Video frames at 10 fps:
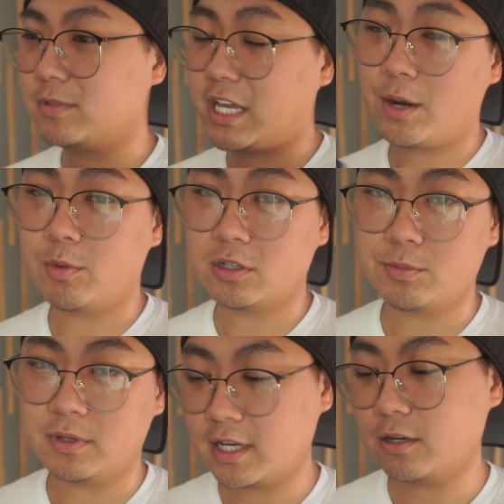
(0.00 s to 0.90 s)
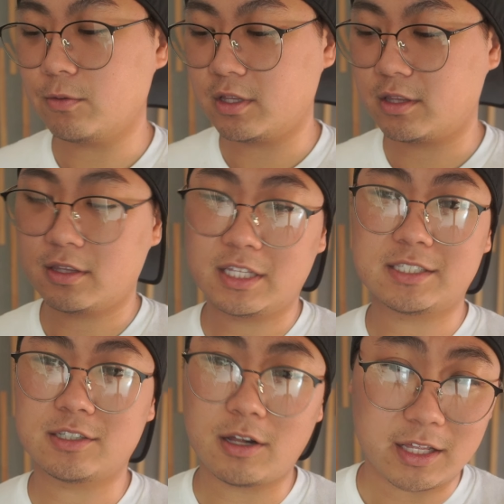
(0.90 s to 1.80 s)
camera to begin with. This
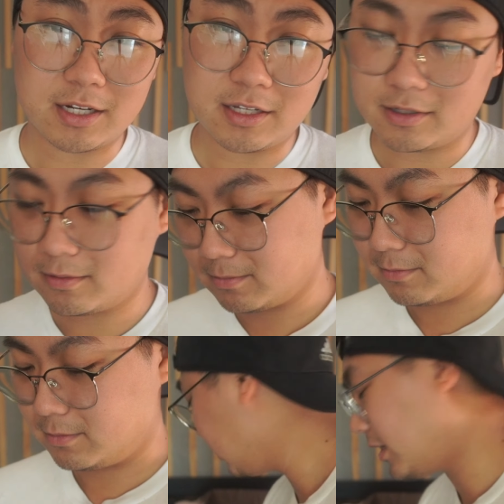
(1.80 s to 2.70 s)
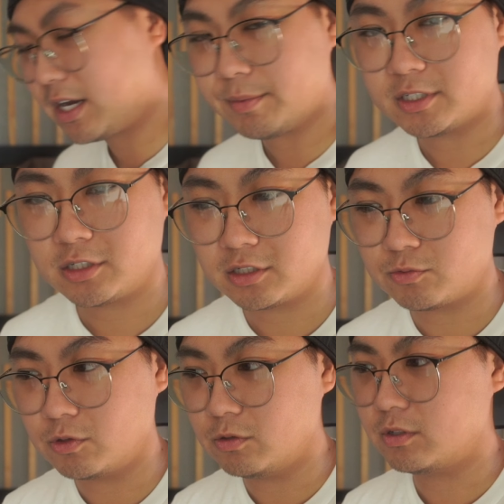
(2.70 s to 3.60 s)
is all I need. So yeah, I got my
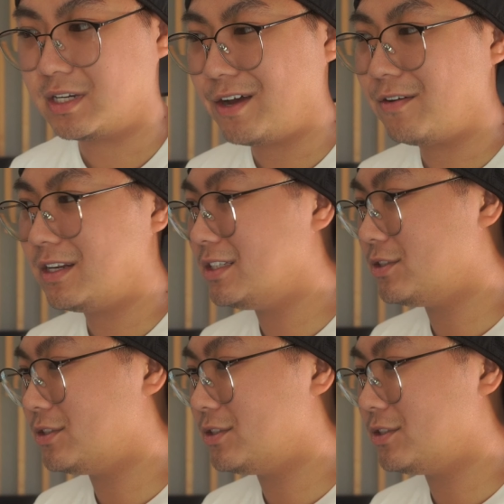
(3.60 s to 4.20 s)
shirts rolled. Now I need